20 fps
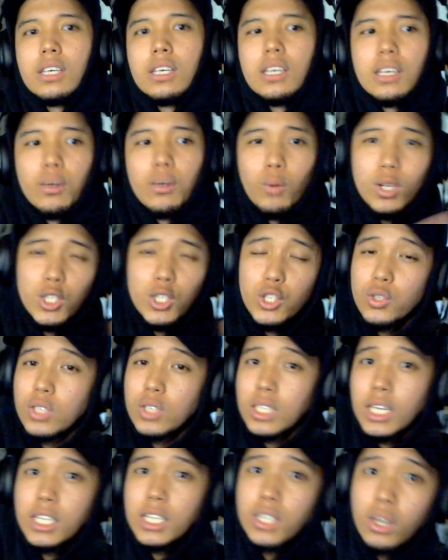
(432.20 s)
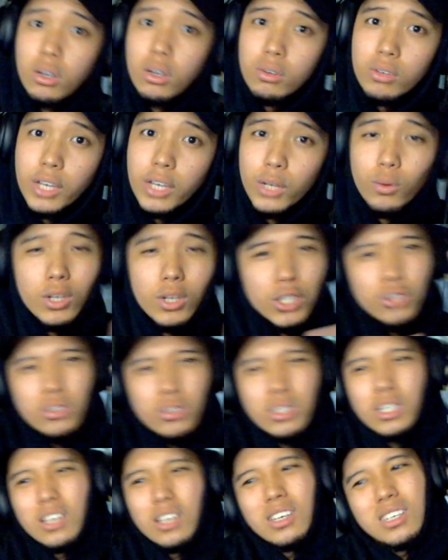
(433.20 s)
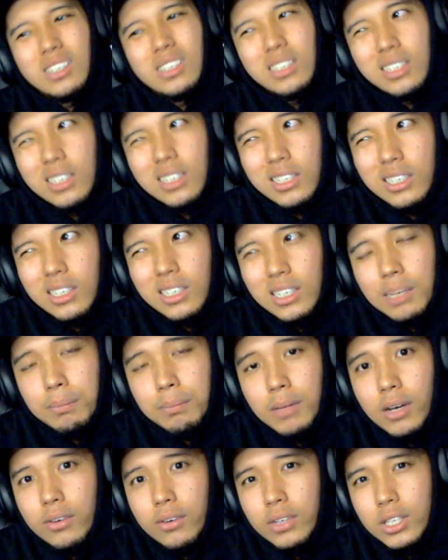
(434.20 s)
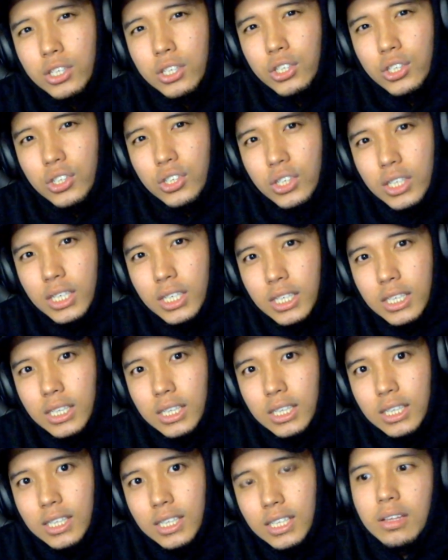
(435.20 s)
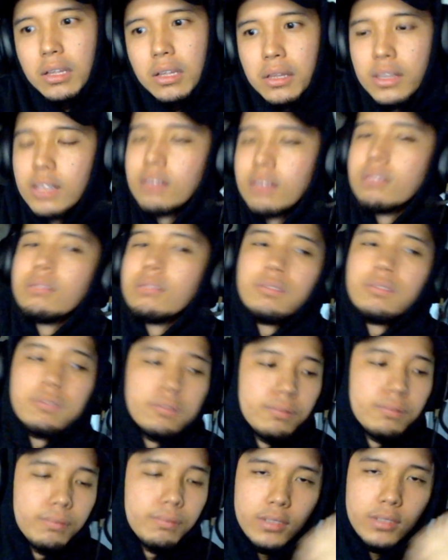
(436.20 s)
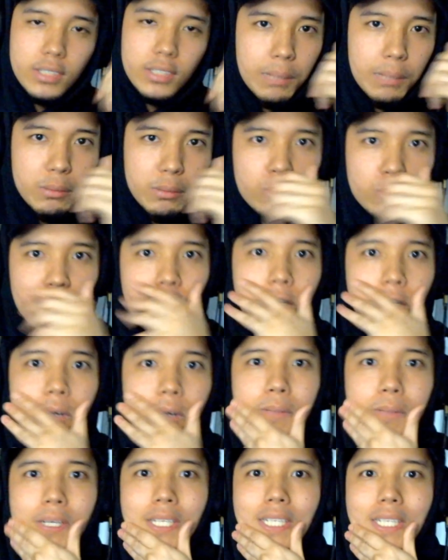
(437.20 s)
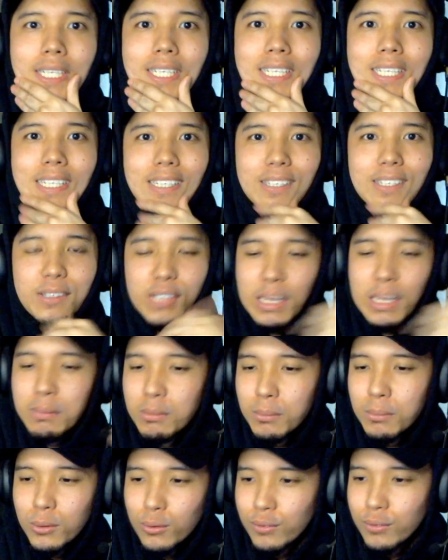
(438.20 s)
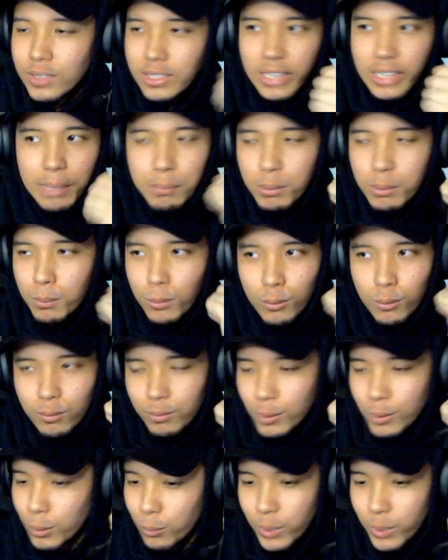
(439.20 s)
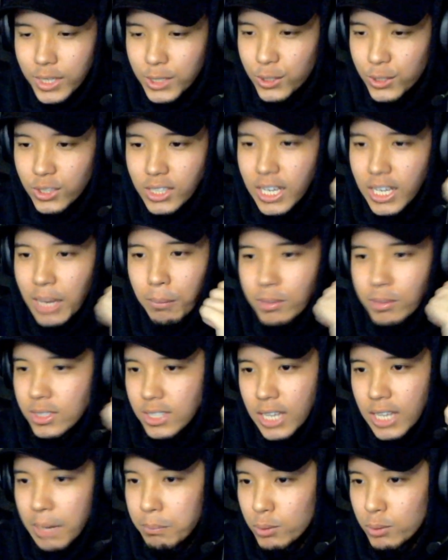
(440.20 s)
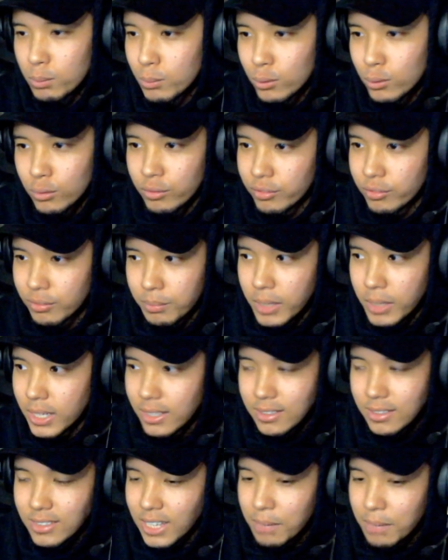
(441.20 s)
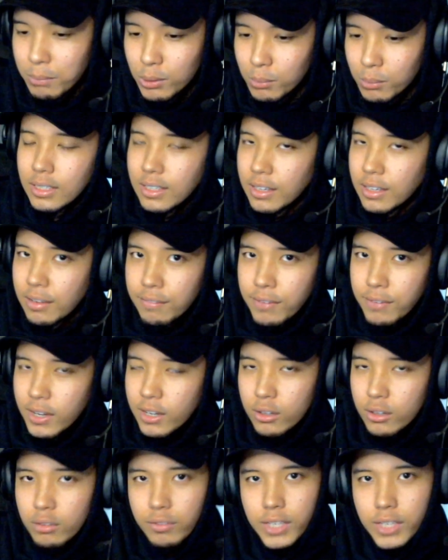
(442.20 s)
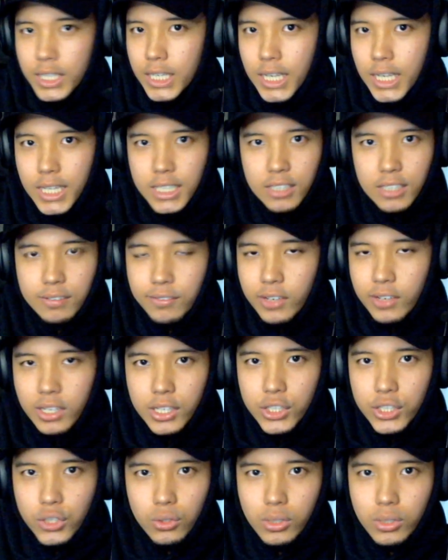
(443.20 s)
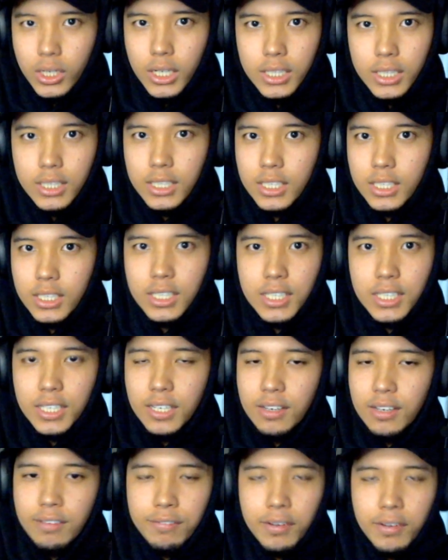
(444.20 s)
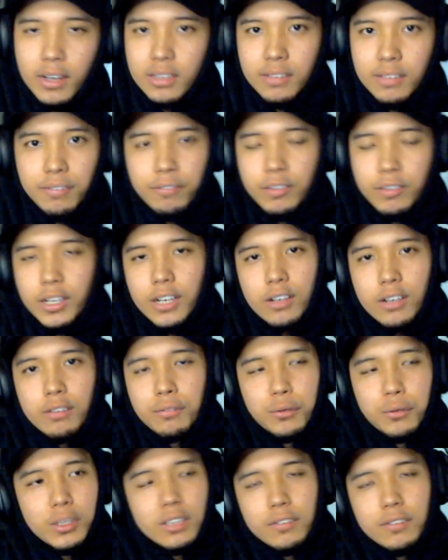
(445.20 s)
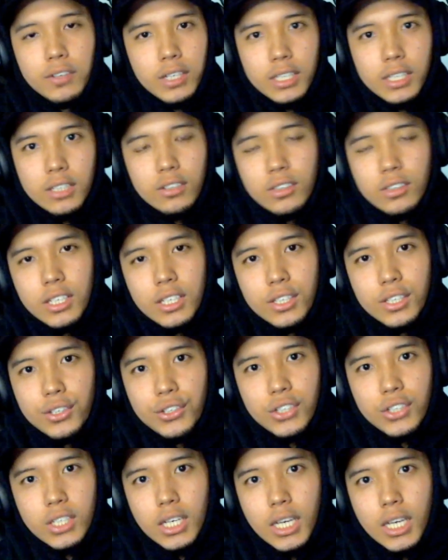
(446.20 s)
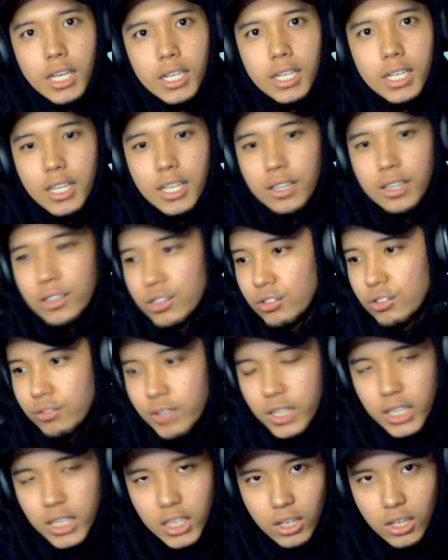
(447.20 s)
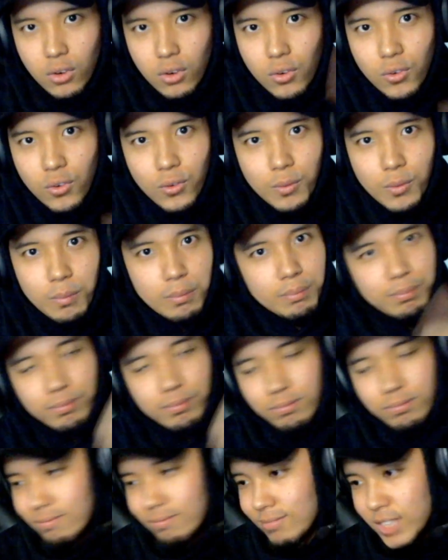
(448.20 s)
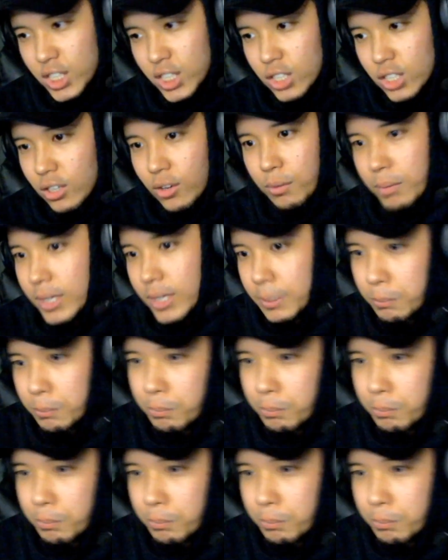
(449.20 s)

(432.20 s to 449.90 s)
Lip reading: Once you say no, and once you say, I'm not really sure yet, then it's time to move out, man. It's time to move. It's time to move. Don't waste your time. It's time to move, man. It's time to move. Fuck convenience. Fuck assurance. Fuck the fear of what the fuck is on the other side, and just fucking go. Just go, man.